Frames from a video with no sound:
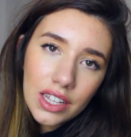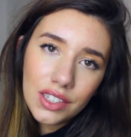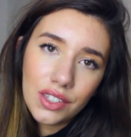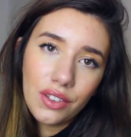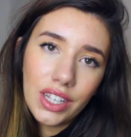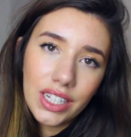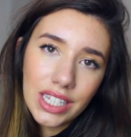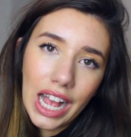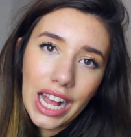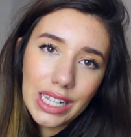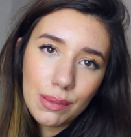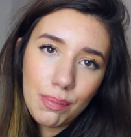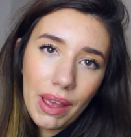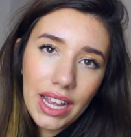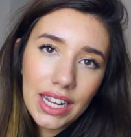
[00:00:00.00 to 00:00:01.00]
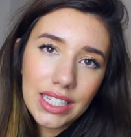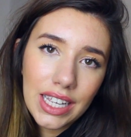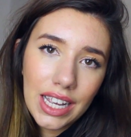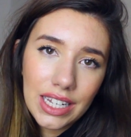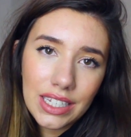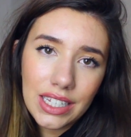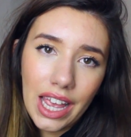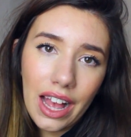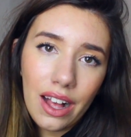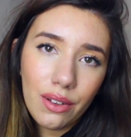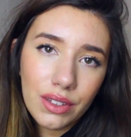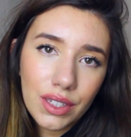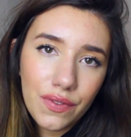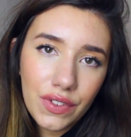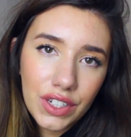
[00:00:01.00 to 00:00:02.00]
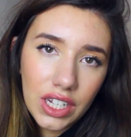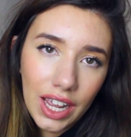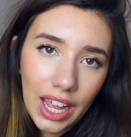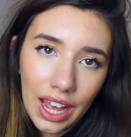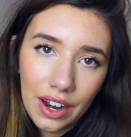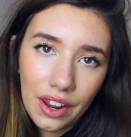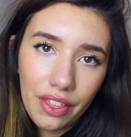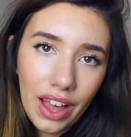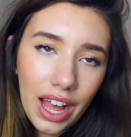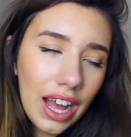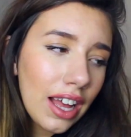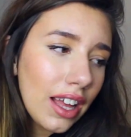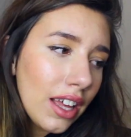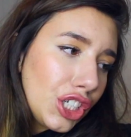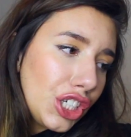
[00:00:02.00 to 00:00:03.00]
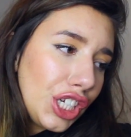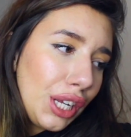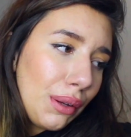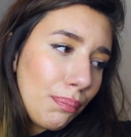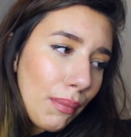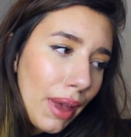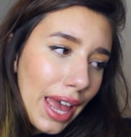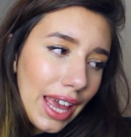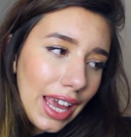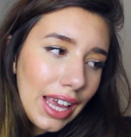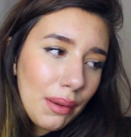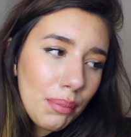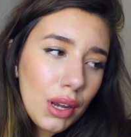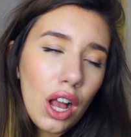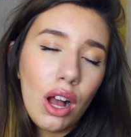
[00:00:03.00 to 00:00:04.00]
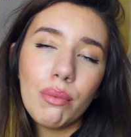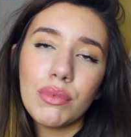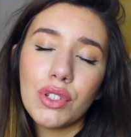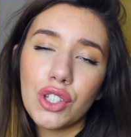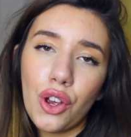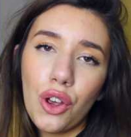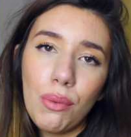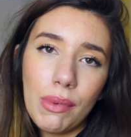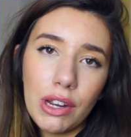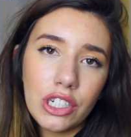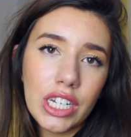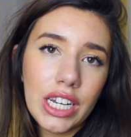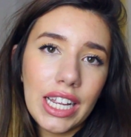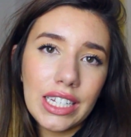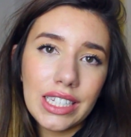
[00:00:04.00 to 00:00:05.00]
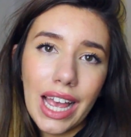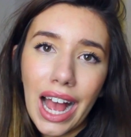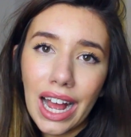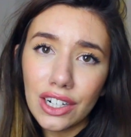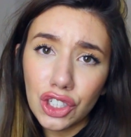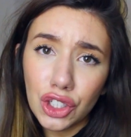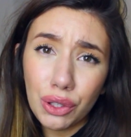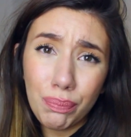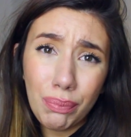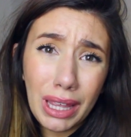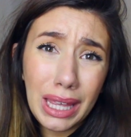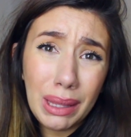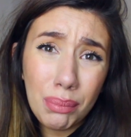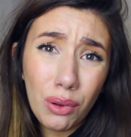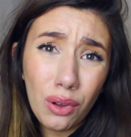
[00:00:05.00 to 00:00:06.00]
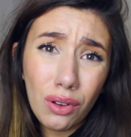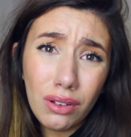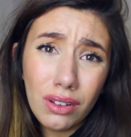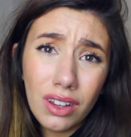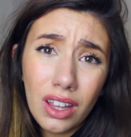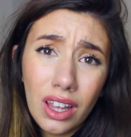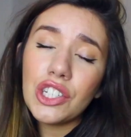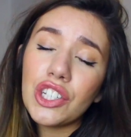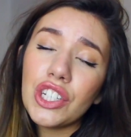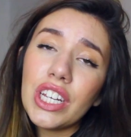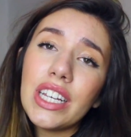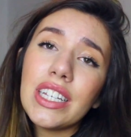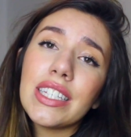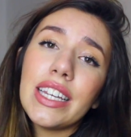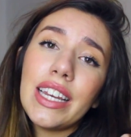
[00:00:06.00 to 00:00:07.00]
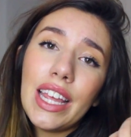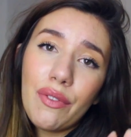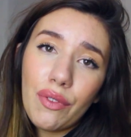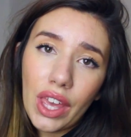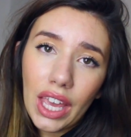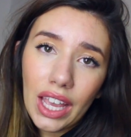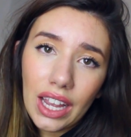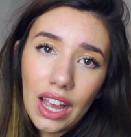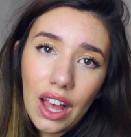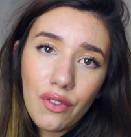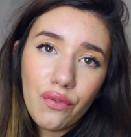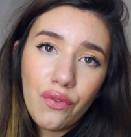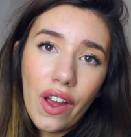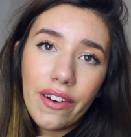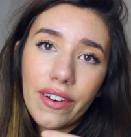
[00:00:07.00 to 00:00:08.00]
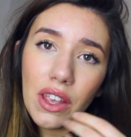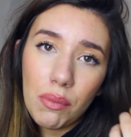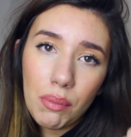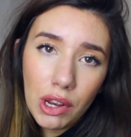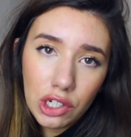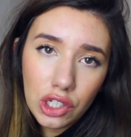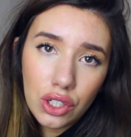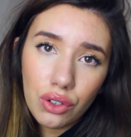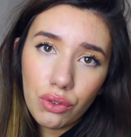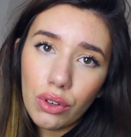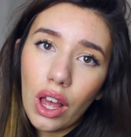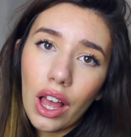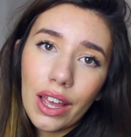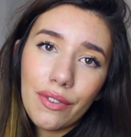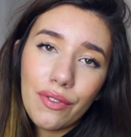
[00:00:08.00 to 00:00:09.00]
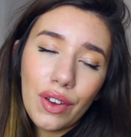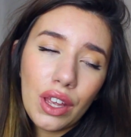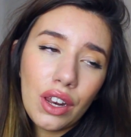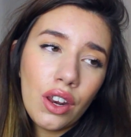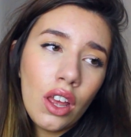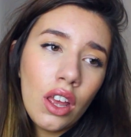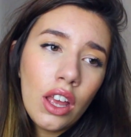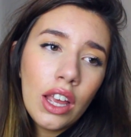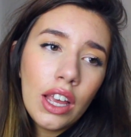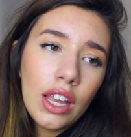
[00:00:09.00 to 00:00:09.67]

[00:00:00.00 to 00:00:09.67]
So this aspect entails for Diana that she may become so emotionally attached to people. She is living a very emotional life, and